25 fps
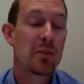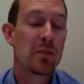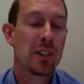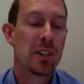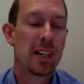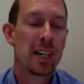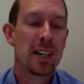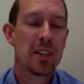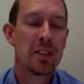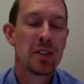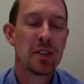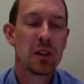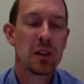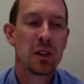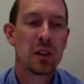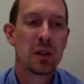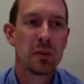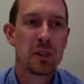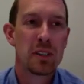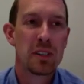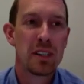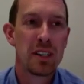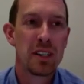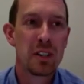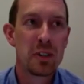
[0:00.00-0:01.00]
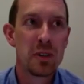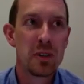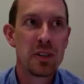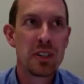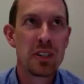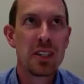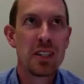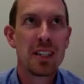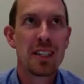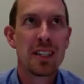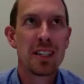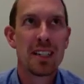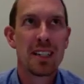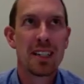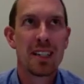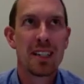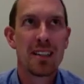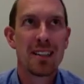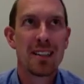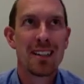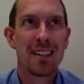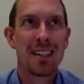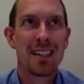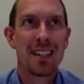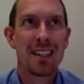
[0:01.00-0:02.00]
advisor was interested
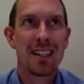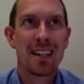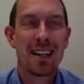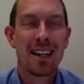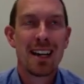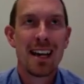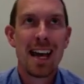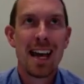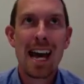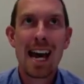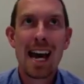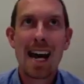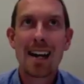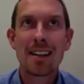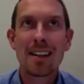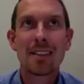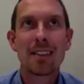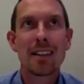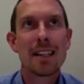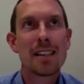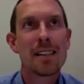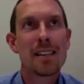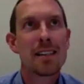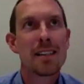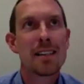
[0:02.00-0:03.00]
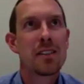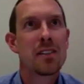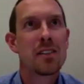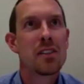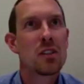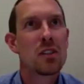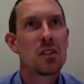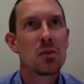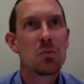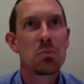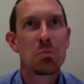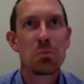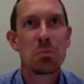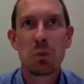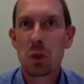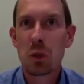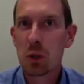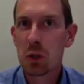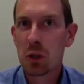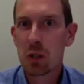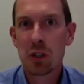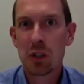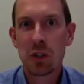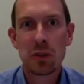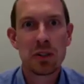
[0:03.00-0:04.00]
in adolescent
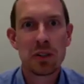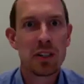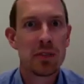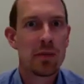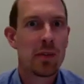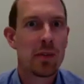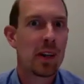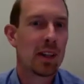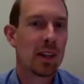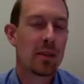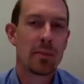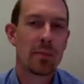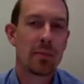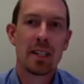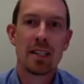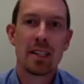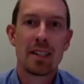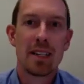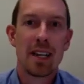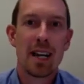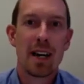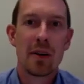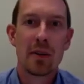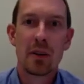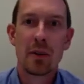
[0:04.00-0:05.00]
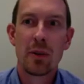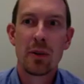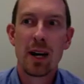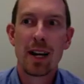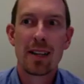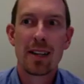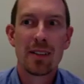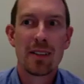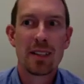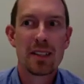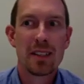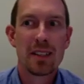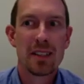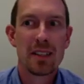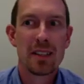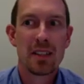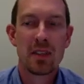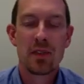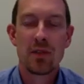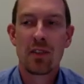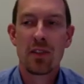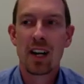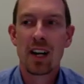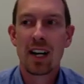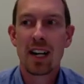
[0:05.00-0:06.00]
moral development. How do adolescents
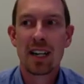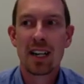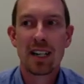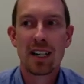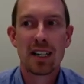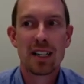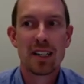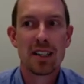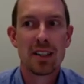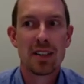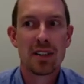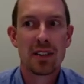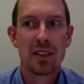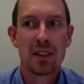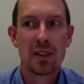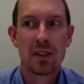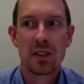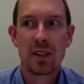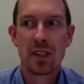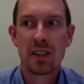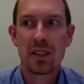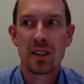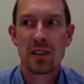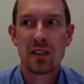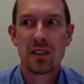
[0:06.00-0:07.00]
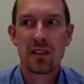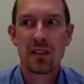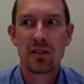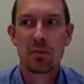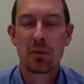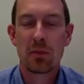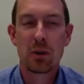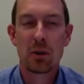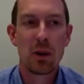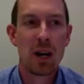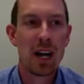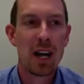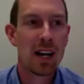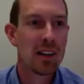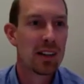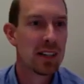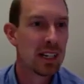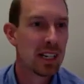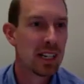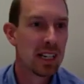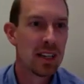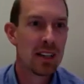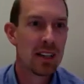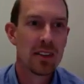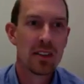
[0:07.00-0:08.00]
find their sense of
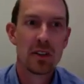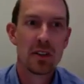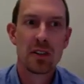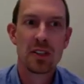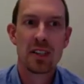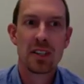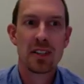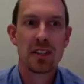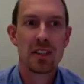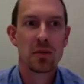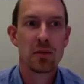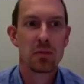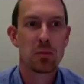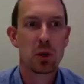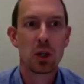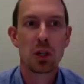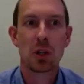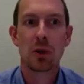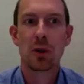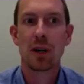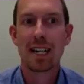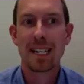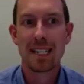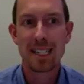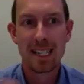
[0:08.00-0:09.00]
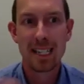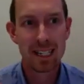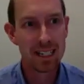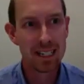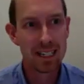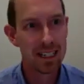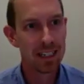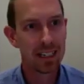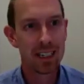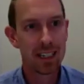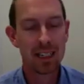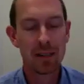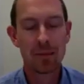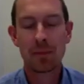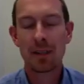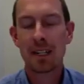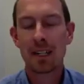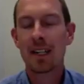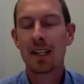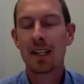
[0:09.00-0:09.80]
morality, their sense of moral identity?